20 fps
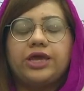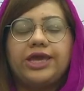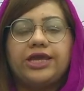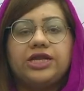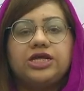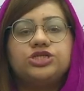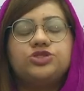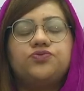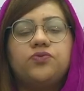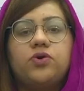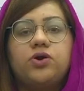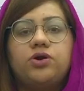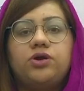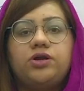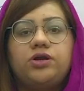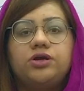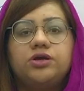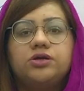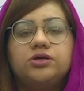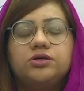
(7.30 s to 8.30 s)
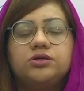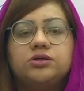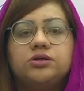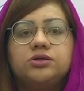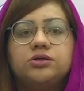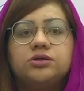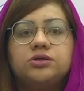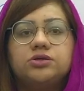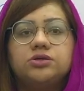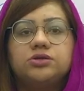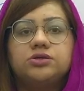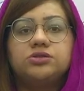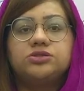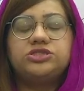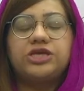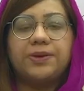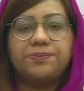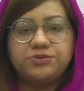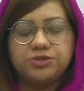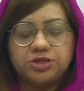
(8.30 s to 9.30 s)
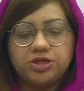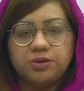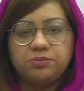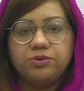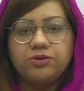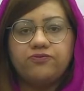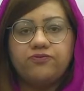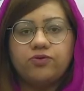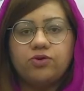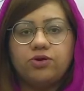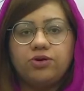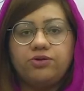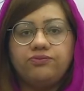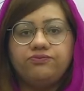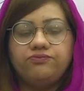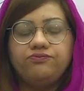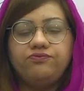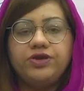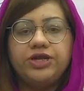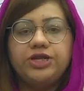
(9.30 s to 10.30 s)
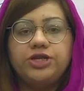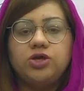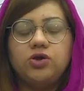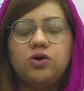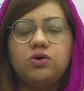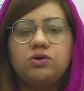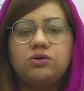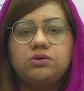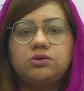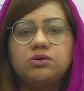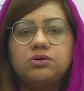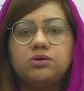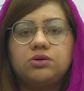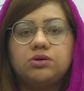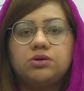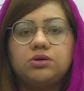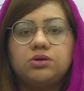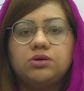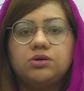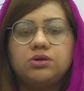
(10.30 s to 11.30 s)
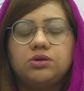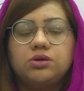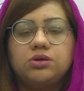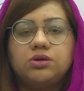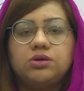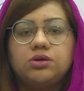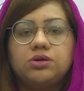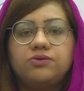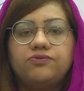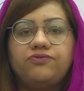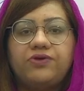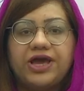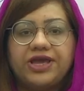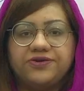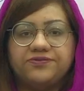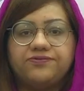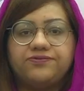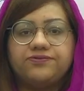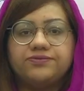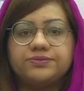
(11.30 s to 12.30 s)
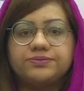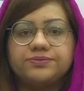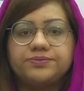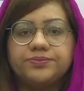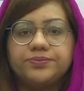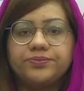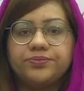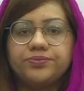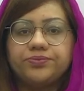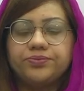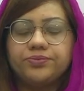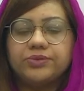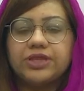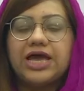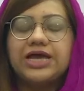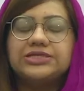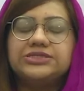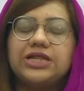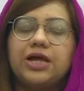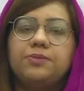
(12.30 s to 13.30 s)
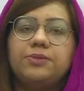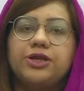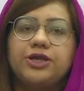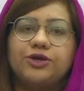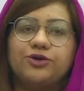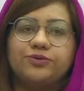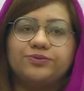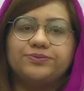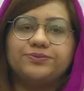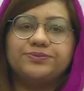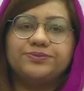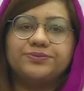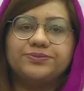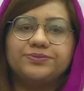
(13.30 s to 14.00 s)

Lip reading: English 4, chapter number 4, video 5. Assalamu alaikum.